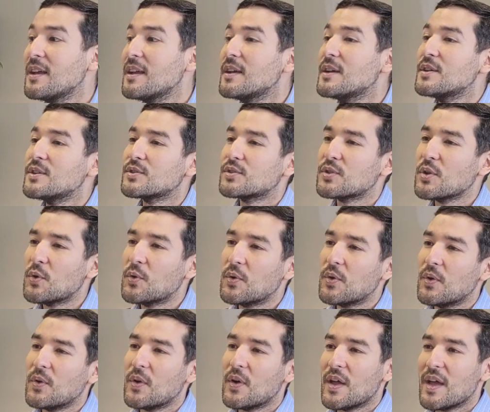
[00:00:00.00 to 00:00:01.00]

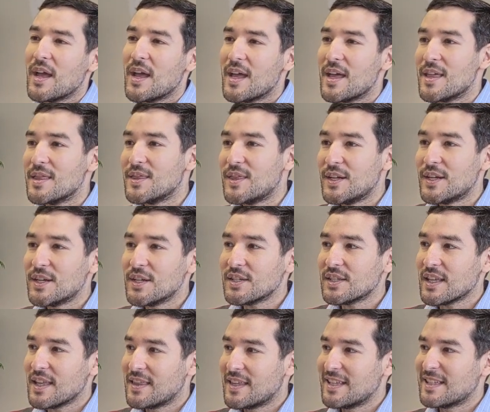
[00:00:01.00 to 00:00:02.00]
So there's
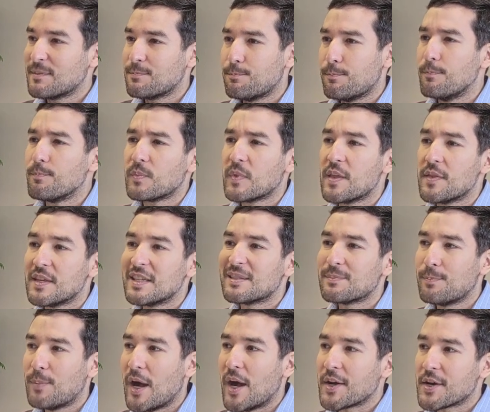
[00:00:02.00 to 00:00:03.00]
this
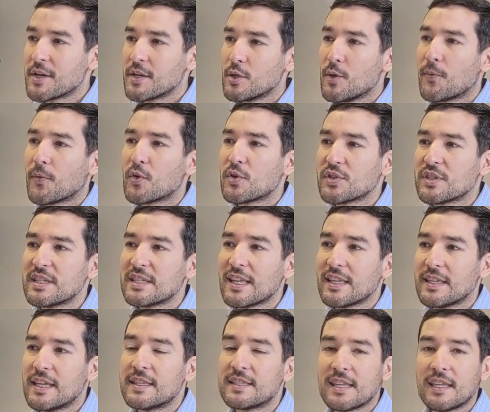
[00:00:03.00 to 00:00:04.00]
pattern. Of course,
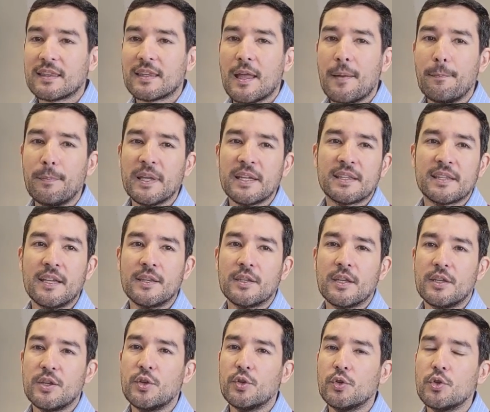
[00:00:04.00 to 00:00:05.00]
it's a template, and
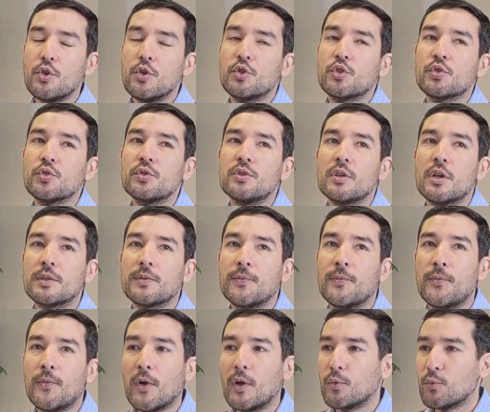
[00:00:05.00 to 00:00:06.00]
you should not
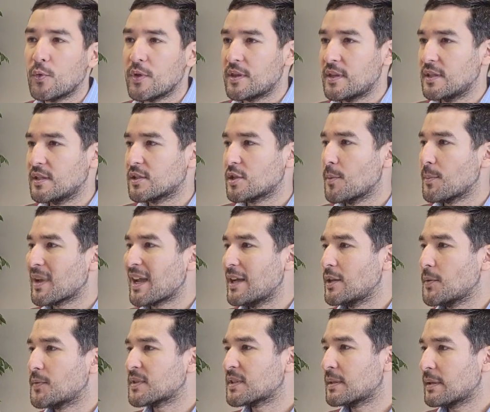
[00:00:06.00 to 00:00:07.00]
fall within some
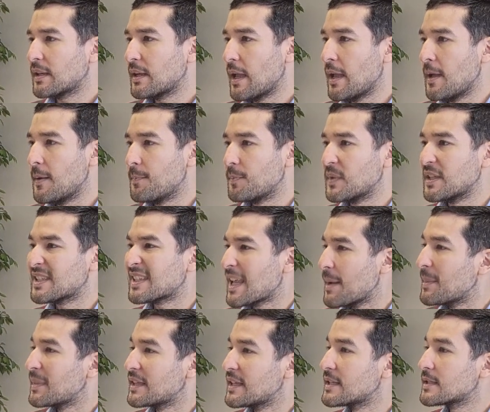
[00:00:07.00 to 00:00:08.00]
kind of
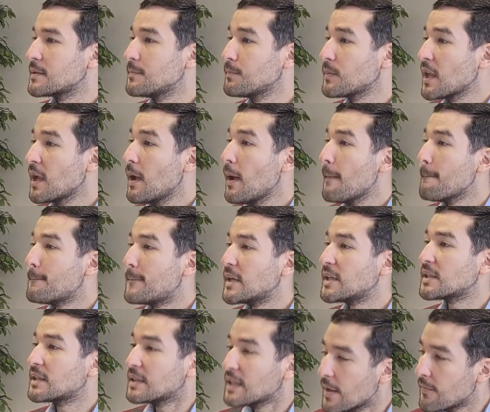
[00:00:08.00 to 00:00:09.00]
schematism.
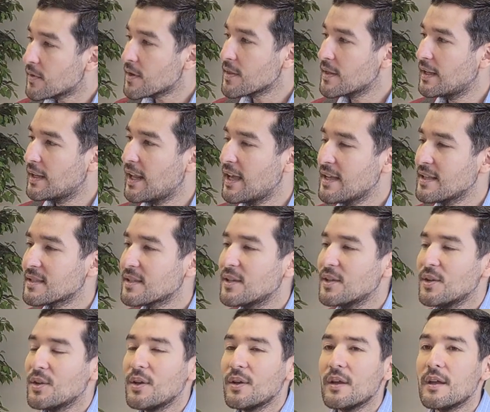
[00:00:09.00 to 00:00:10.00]
But nevertheless,
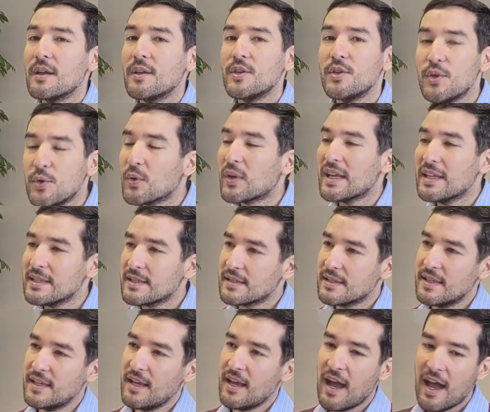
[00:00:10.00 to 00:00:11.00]
you can
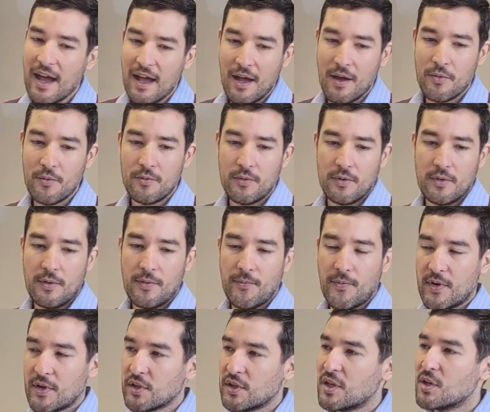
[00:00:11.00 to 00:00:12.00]
see how
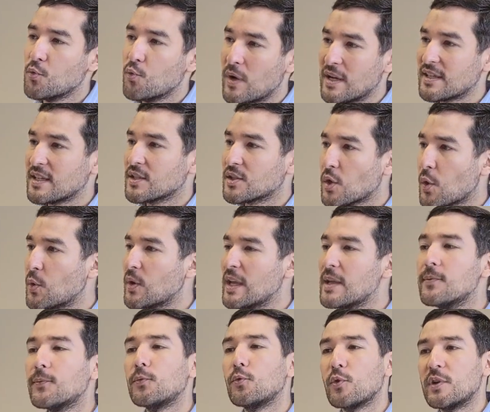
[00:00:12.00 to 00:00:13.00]
Werther was so
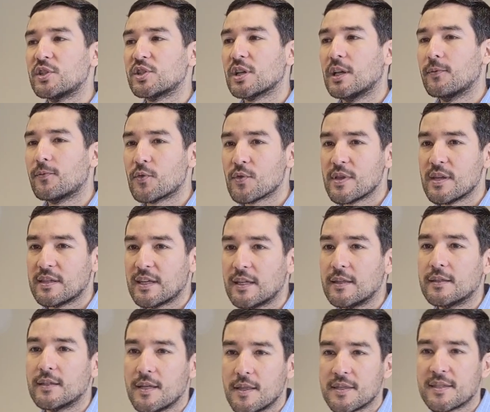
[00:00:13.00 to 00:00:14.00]
influential for the
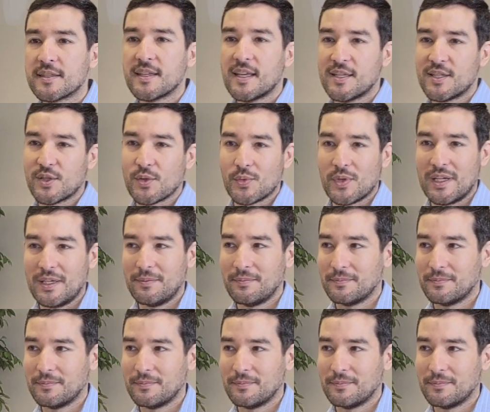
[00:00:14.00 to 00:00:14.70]
19th century.